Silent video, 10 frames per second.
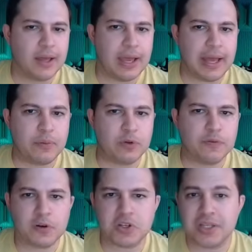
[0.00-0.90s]
And when you
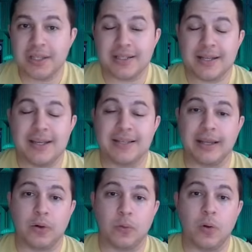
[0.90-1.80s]
first see this, it's
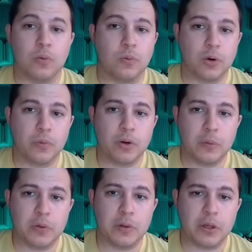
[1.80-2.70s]
like, whoa, what are
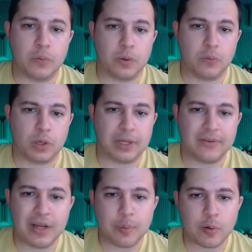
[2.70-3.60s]
we doing here? We're
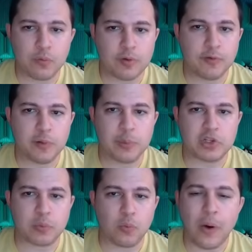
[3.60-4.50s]
giving up our rook for a
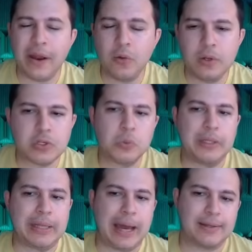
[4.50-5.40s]
bishop. Why are we
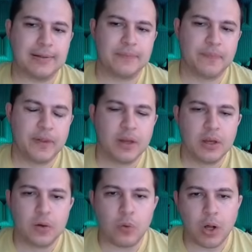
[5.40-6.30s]
doing that?
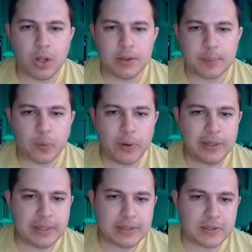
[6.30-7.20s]
Well, the
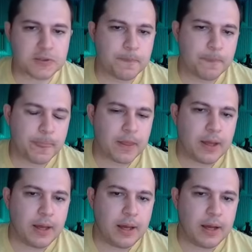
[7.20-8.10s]
point is
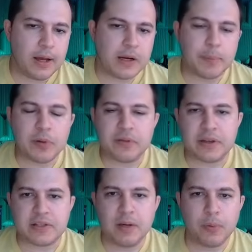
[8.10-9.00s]
a couple of
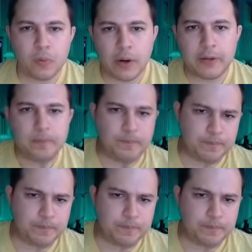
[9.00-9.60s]
things. Number one,